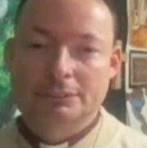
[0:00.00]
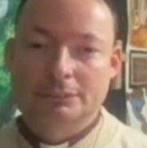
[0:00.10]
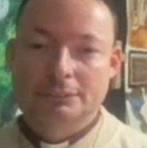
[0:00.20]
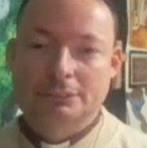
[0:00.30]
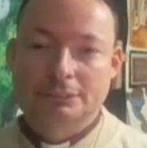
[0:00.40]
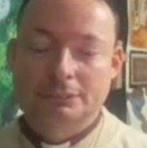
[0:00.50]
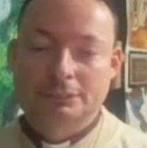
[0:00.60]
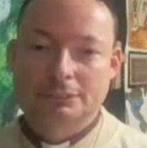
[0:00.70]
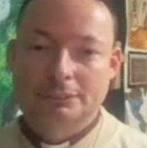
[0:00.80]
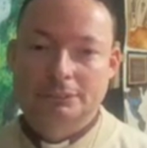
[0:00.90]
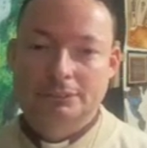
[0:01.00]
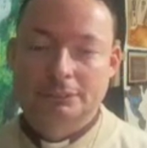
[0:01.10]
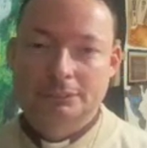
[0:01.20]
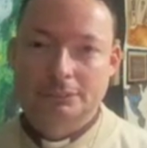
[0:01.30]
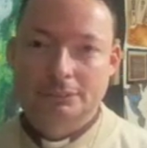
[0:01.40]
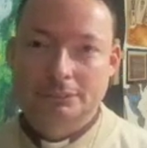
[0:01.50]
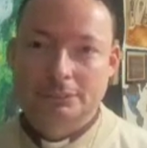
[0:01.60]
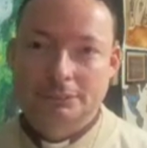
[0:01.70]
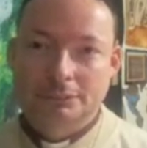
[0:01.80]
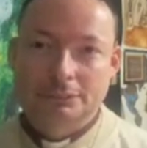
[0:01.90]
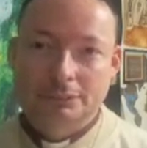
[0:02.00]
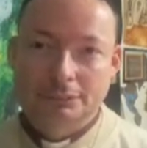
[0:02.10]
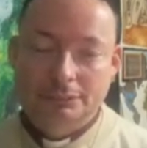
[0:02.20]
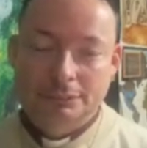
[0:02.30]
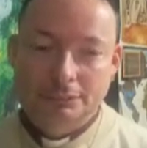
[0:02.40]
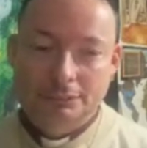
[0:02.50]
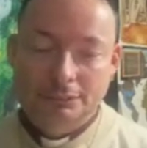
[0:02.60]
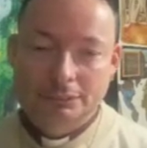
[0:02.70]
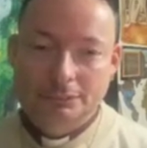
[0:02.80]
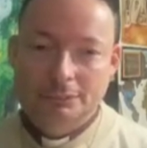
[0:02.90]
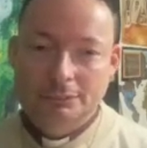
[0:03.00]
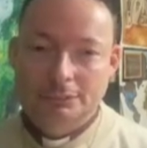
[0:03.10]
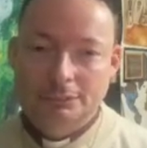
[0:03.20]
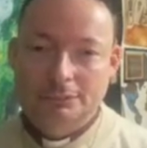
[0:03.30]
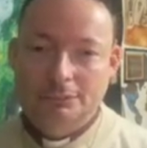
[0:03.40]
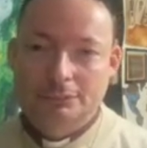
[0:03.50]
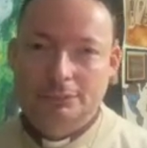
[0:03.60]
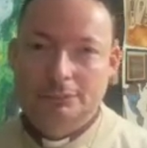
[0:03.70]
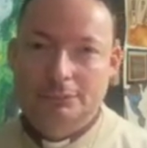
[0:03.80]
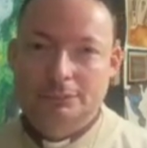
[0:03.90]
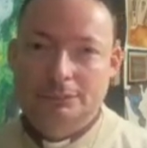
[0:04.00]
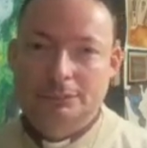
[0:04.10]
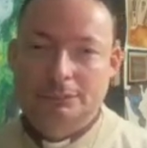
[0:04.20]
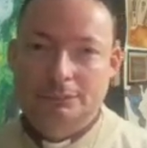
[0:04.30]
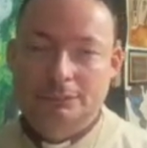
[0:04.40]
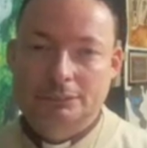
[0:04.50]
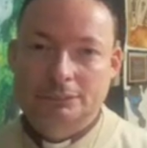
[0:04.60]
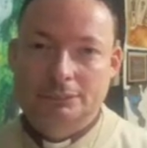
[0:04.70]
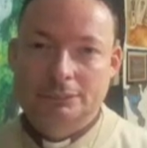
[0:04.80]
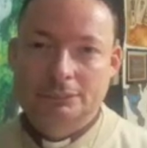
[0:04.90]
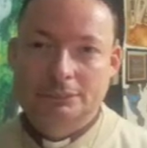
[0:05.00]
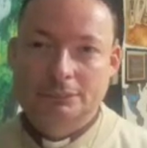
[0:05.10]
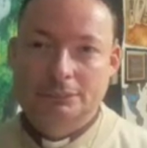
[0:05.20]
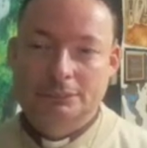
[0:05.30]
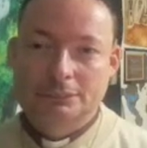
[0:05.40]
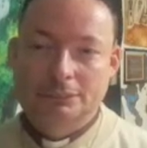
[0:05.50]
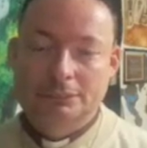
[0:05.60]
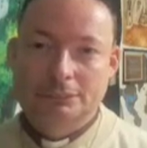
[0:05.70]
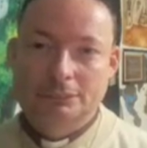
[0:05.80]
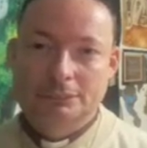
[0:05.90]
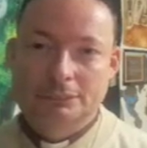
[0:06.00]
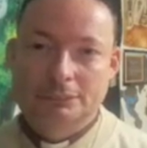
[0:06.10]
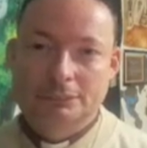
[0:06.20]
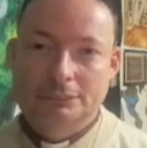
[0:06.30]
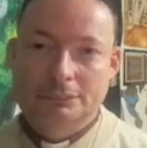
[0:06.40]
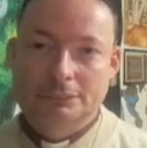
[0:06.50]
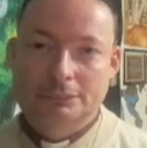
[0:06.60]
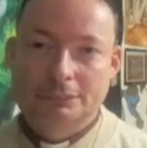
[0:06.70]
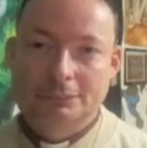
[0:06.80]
(not speaking)